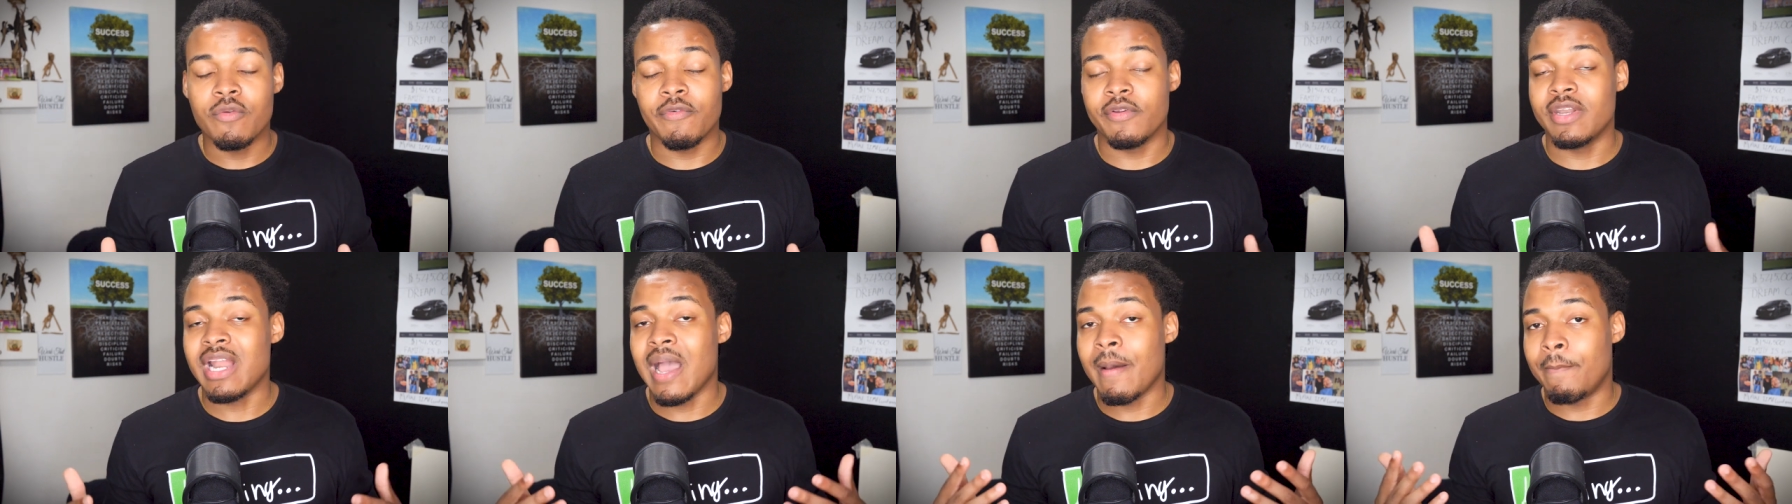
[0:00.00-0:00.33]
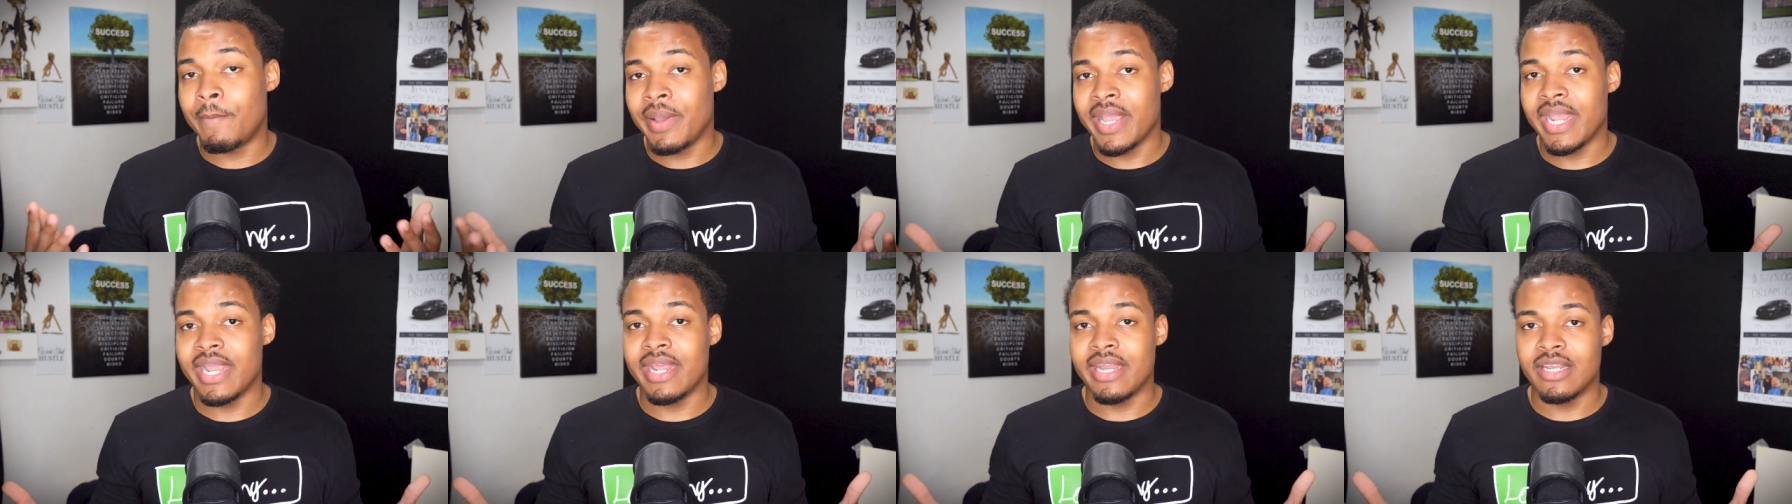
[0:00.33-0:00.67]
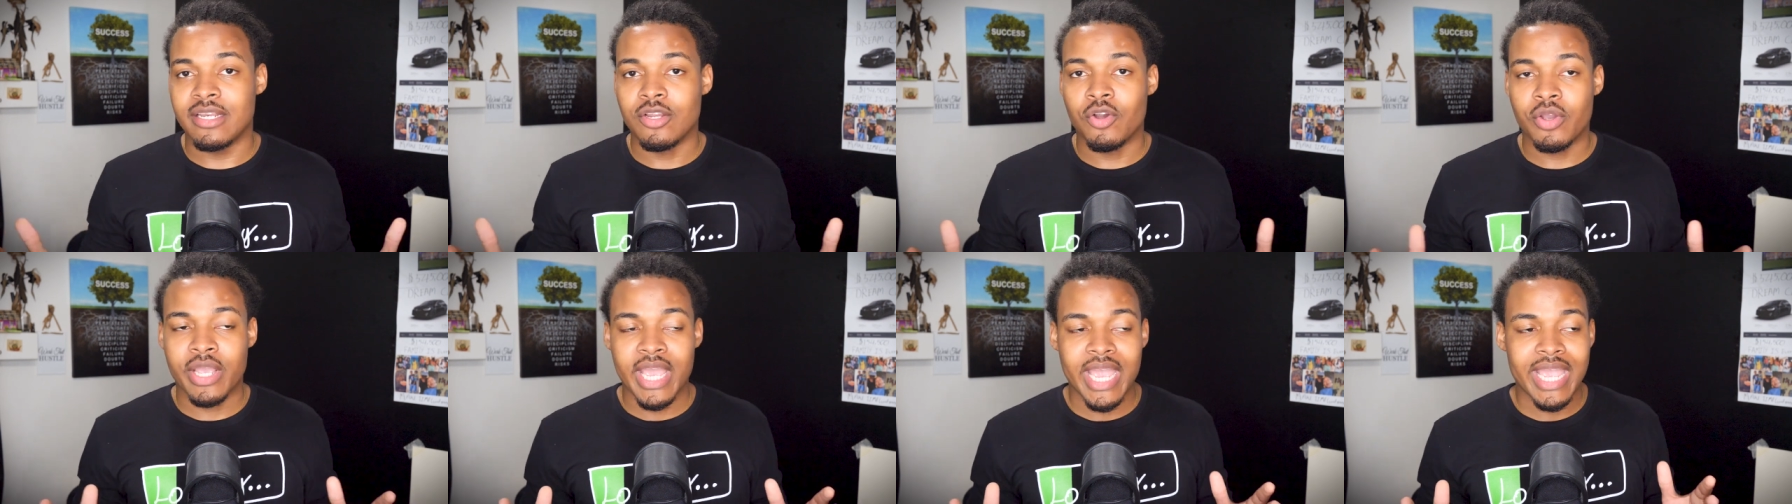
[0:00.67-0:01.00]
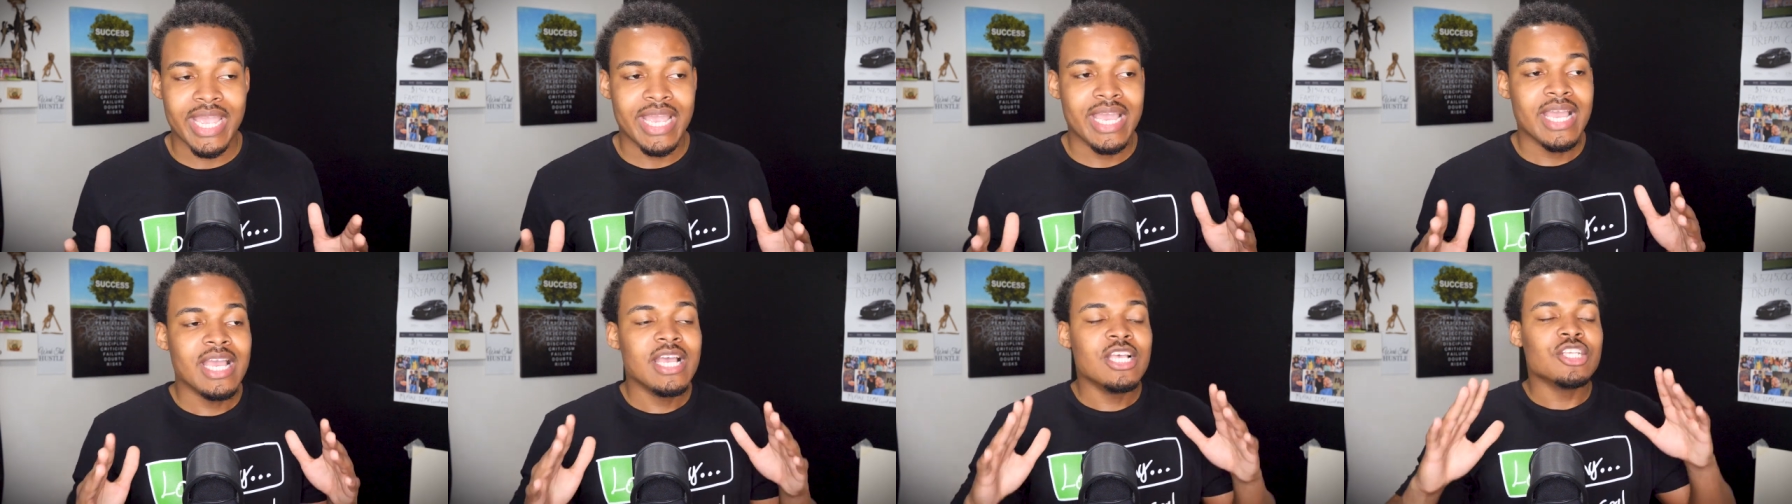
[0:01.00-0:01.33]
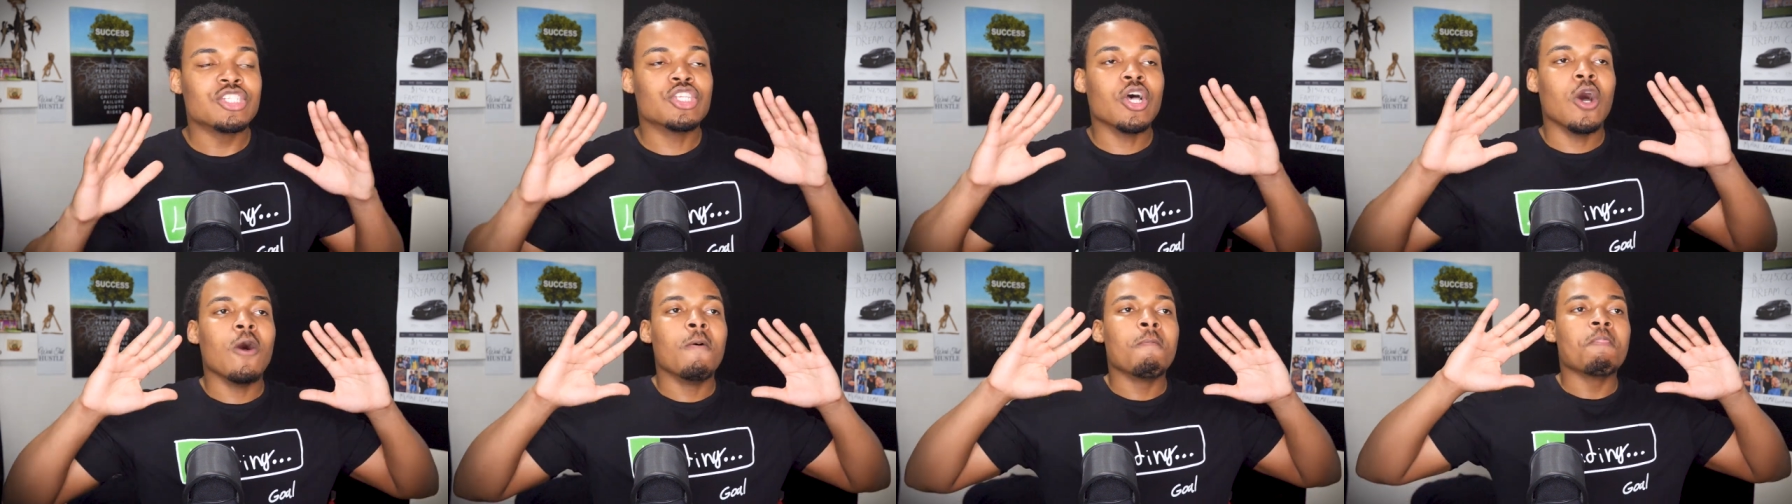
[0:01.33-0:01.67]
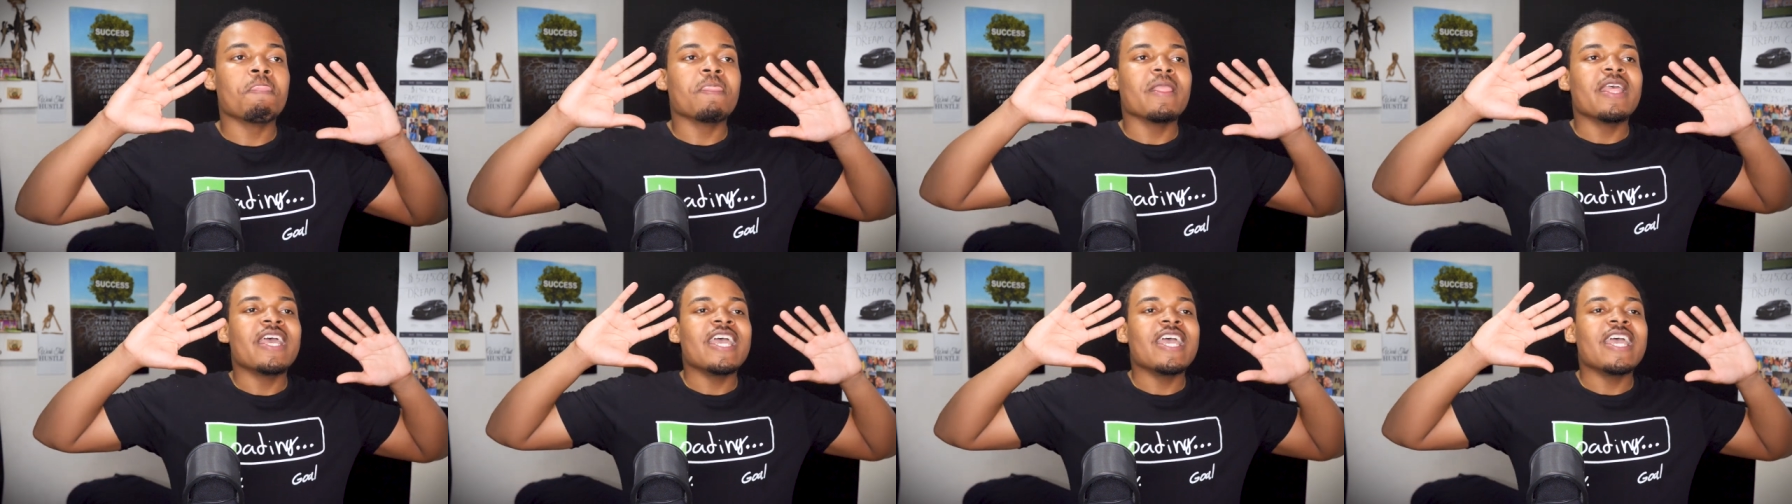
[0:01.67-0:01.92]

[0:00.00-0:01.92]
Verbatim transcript: if you're not paying, okay? So